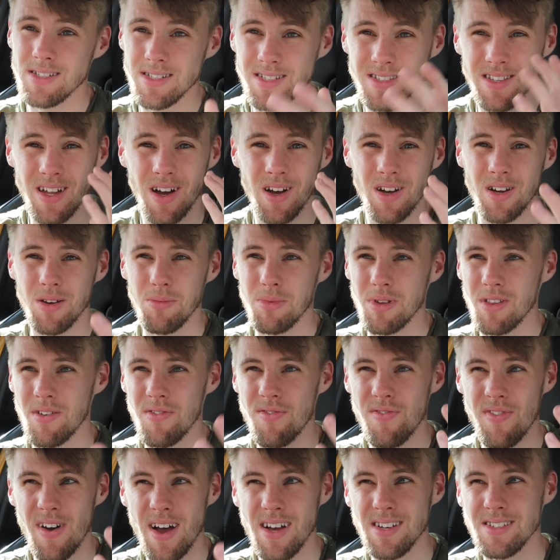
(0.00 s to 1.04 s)
It's not going to be the
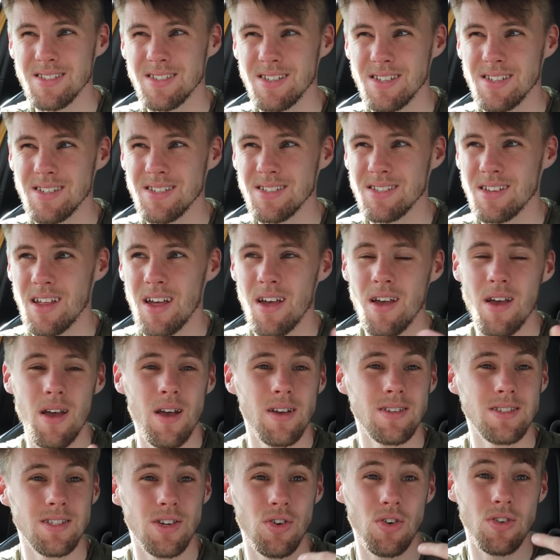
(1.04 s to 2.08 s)
fastest
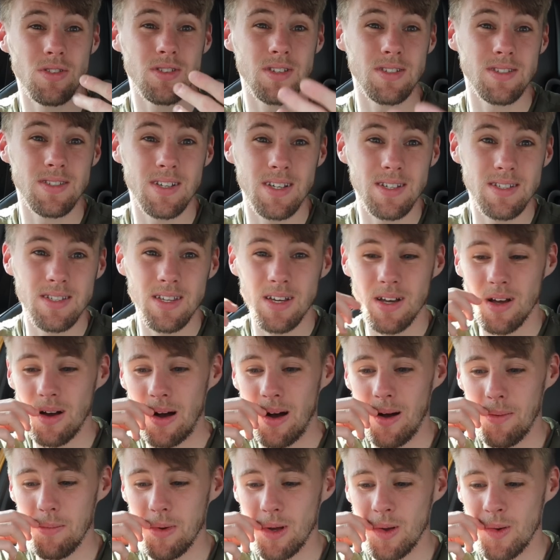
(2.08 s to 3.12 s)
0 to 60
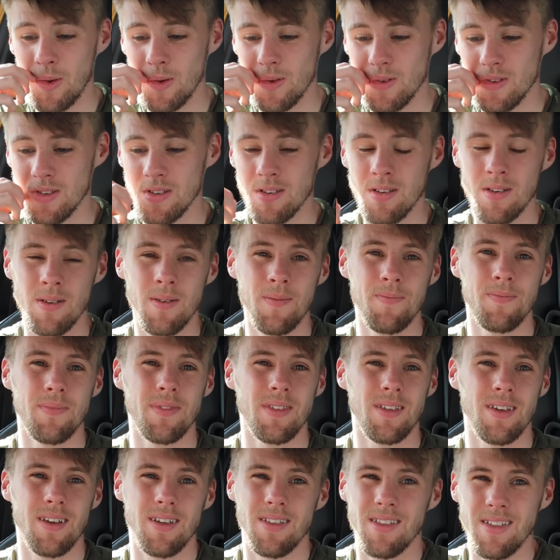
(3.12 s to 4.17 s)
car, because
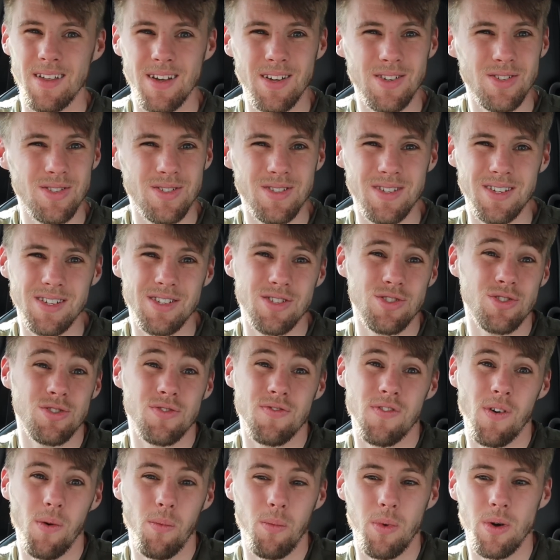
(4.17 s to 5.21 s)
it's just
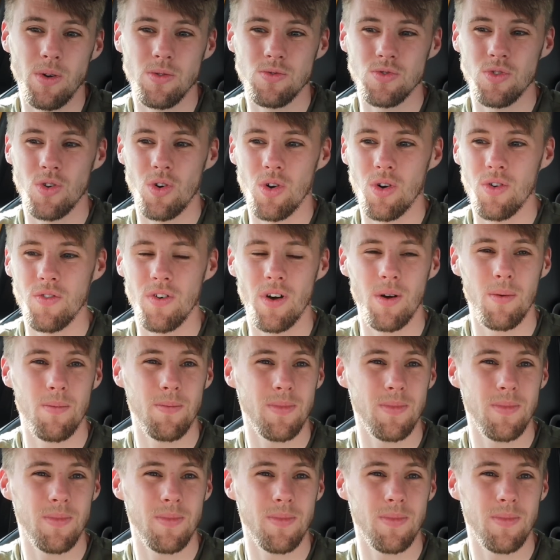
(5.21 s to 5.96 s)
front wheel drive.